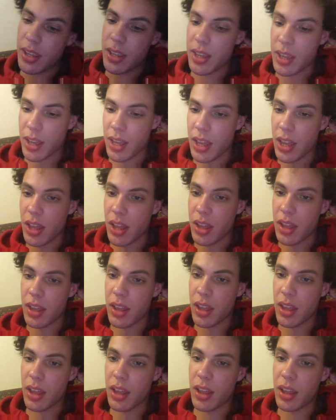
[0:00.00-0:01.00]

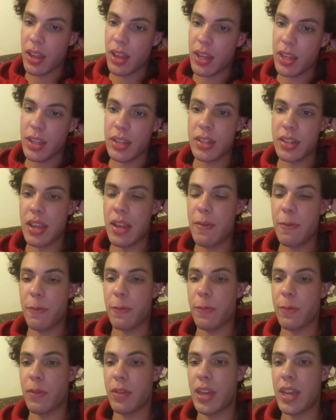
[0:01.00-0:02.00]
And if
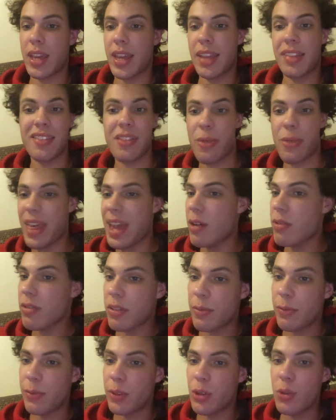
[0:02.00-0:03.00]
it gets
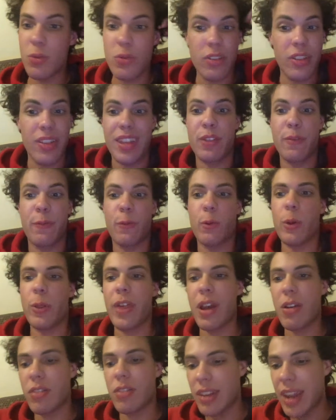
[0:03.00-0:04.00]
1,000 views, that's
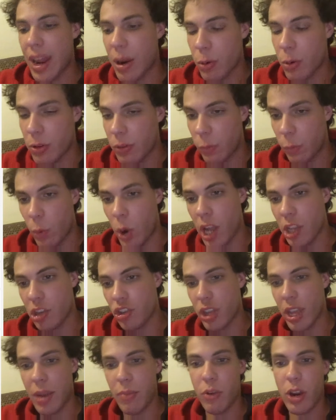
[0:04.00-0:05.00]
4,000 hours of
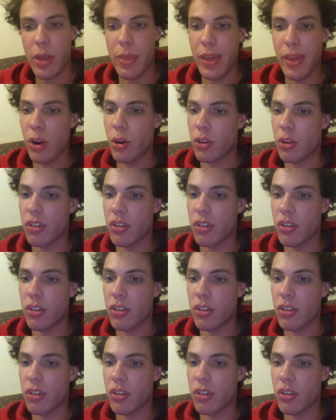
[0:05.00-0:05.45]
watch time right there.